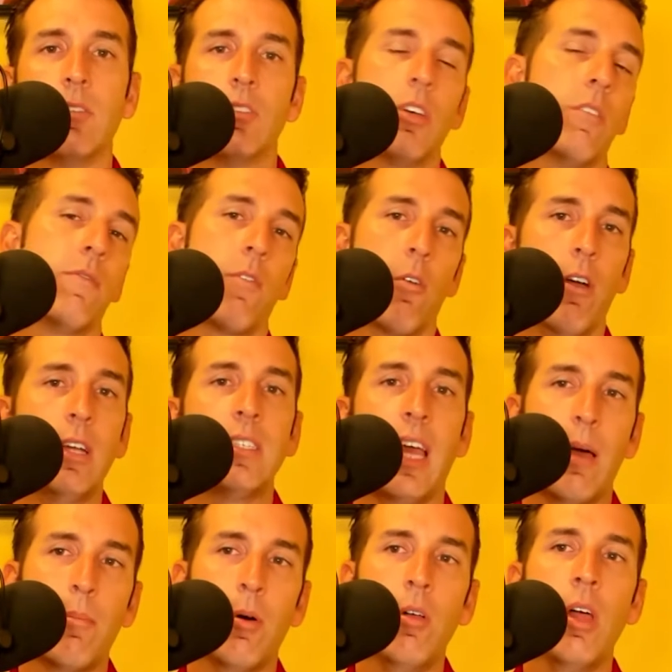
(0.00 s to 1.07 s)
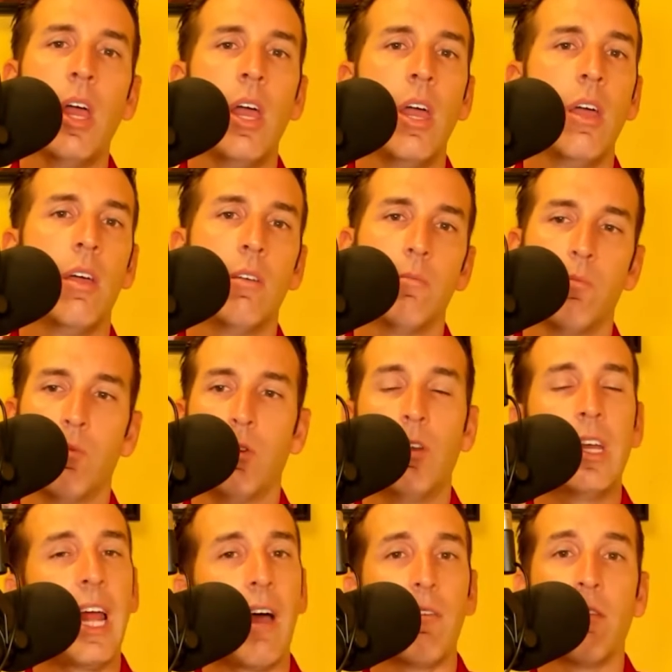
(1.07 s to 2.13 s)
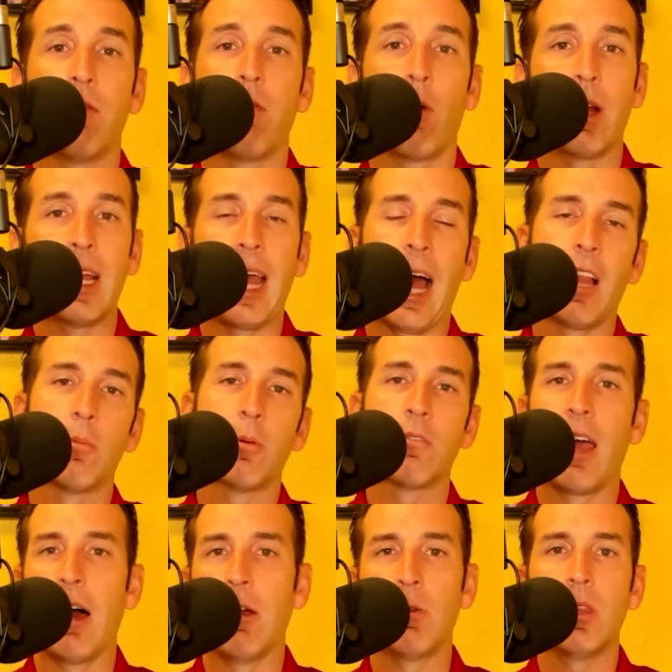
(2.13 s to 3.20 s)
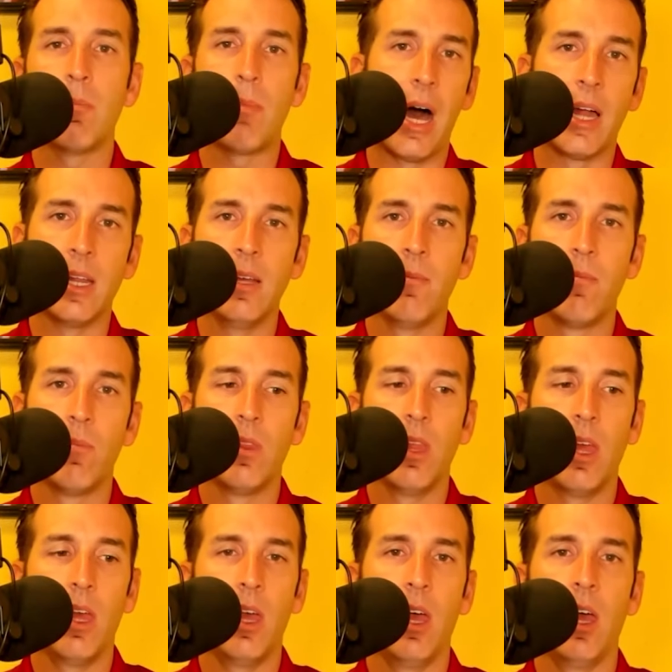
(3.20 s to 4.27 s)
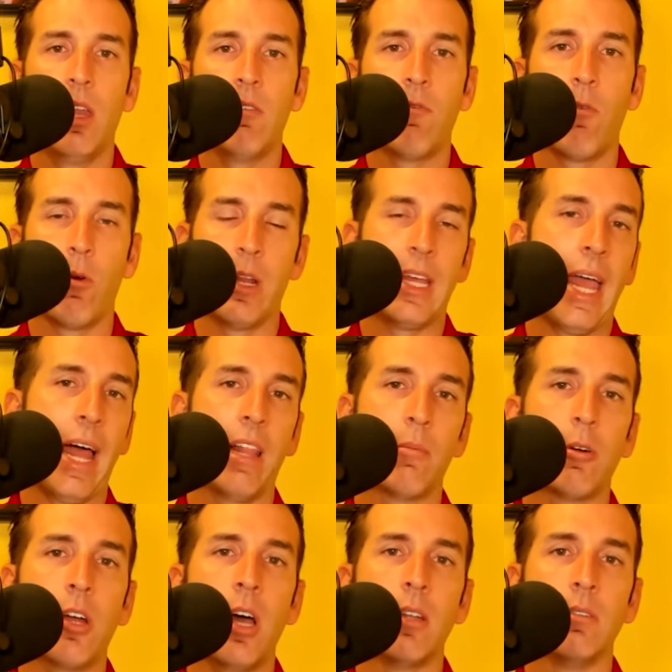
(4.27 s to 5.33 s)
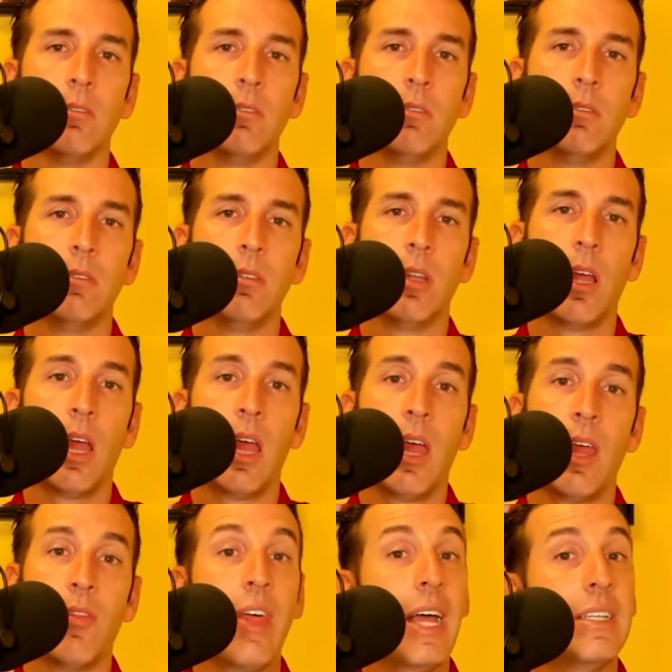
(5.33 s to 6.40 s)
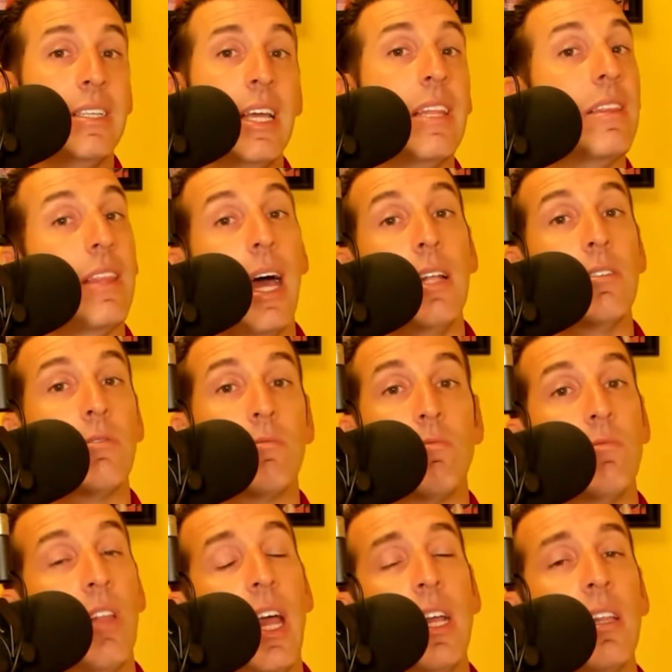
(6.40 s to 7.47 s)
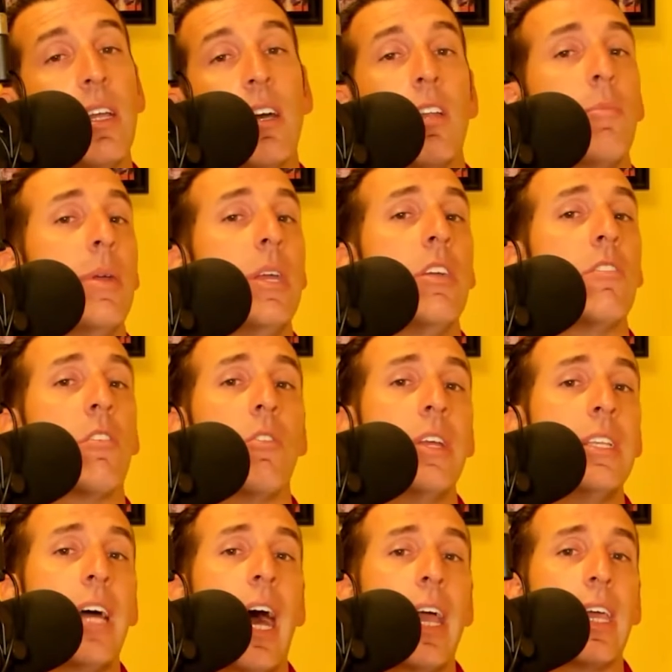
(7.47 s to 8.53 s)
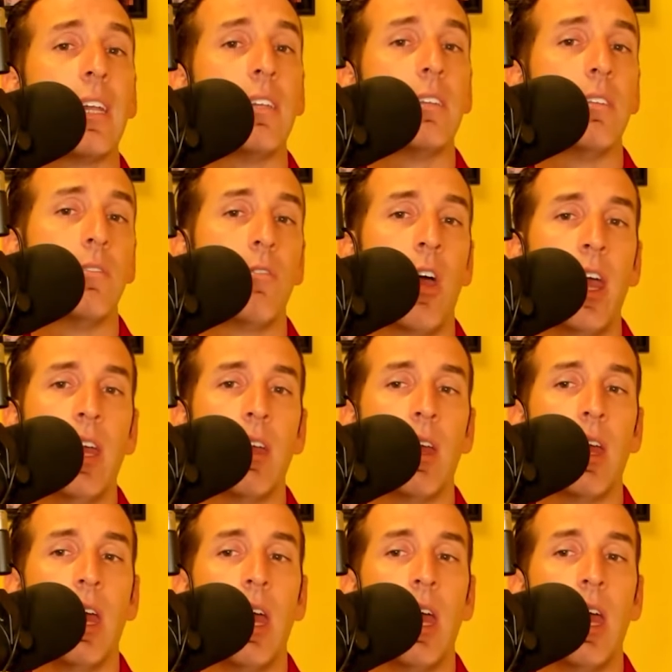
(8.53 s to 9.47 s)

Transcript: So for example, you could have a 40 caliber round with the body and a 40 caliber gun. That's it. That's likely going to be your only tie-in, right?